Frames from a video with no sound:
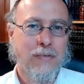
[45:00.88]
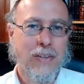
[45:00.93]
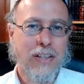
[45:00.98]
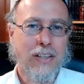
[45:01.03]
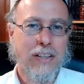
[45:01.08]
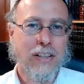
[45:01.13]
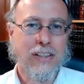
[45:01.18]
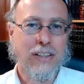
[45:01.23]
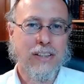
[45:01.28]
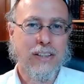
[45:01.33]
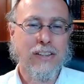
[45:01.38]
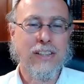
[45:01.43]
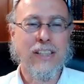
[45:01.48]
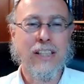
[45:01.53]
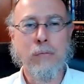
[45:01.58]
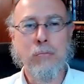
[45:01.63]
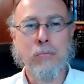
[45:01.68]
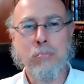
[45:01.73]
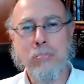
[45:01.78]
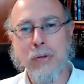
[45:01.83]
Because there's
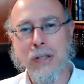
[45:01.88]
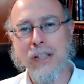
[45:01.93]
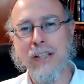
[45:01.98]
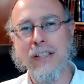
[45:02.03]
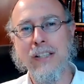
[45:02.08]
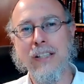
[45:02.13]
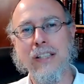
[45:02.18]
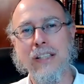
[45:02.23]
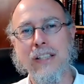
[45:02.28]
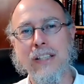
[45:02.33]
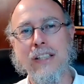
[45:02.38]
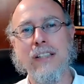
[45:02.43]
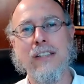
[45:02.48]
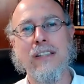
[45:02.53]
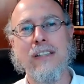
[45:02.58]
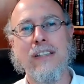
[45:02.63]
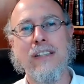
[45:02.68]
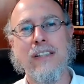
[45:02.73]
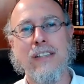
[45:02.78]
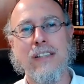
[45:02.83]
an ability